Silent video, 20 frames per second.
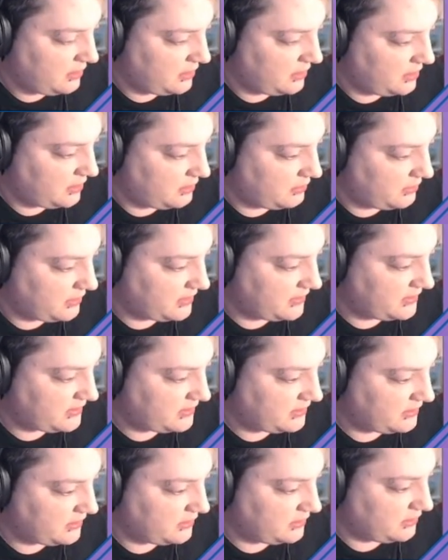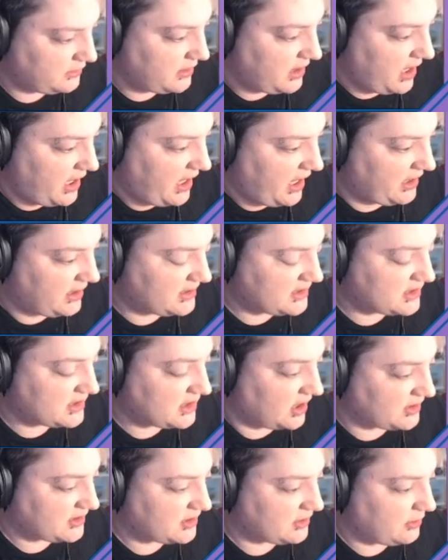Go into, and this is
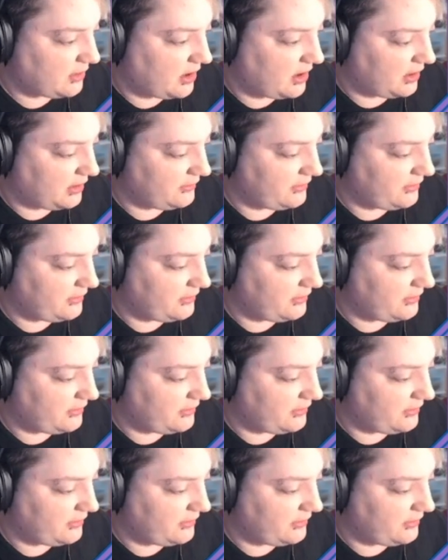also all